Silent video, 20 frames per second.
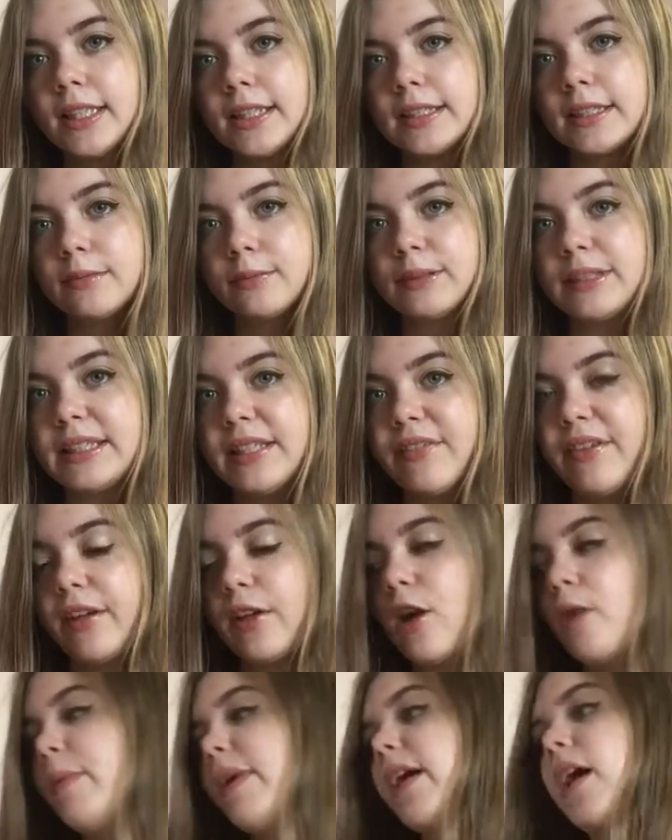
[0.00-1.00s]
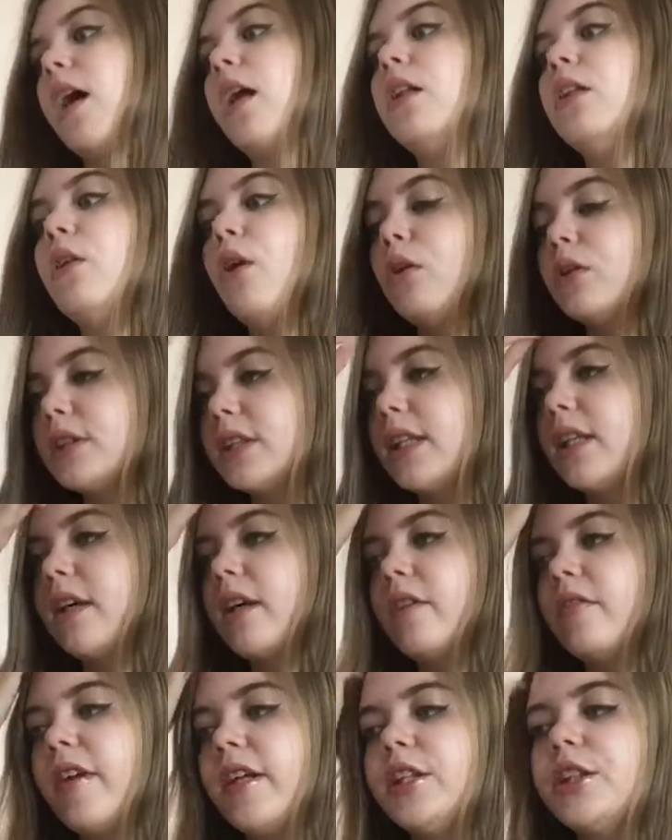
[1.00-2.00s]
specific comic a lot at the
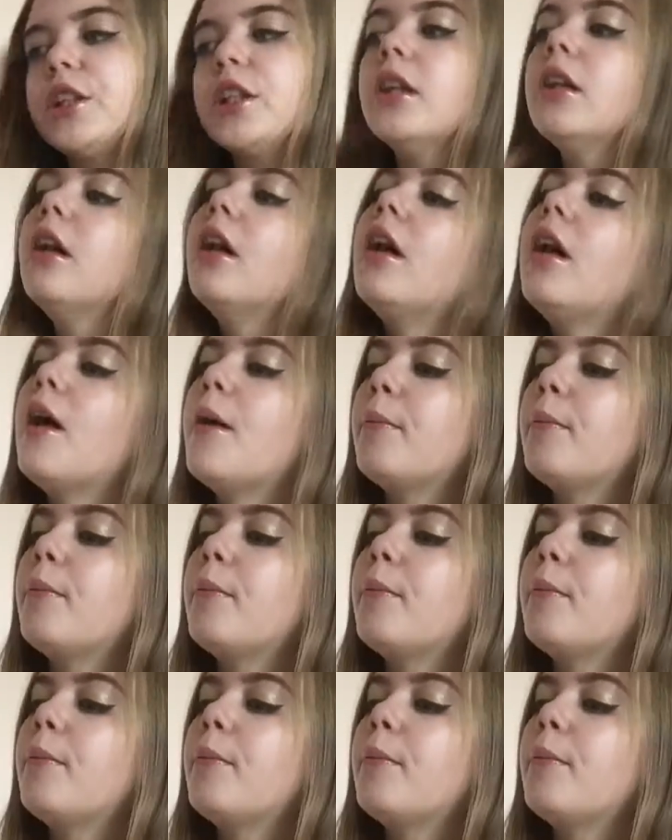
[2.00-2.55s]
convention